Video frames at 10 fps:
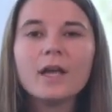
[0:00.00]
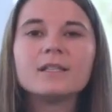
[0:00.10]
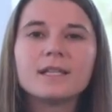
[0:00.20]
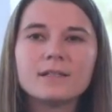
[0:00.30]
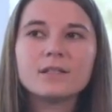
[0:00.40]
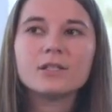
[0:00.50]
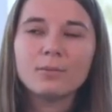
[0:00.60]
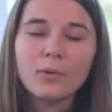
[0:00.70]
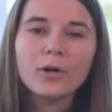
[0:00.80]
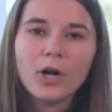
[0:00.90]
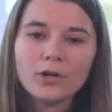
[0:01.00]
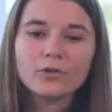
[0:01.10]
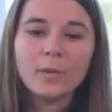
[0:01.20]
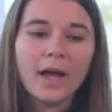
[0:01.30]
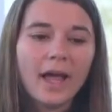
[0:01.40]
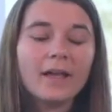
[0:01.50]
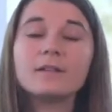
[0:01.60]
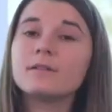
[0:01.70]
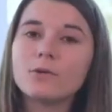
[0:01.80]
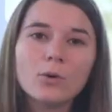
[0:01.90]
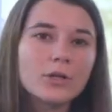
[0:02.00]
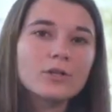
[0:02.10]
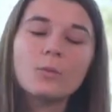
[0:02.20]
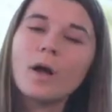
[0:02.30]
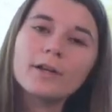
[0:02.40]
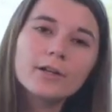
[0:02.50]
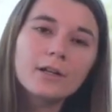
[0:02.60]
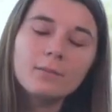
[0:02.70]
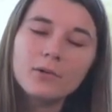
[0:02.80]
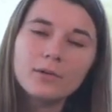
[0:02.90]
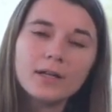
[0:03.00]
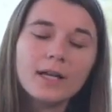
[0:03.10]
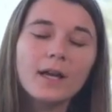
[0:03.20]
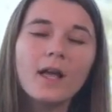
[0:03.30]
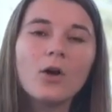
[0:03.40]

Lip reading: to support Archway and, of course, wider community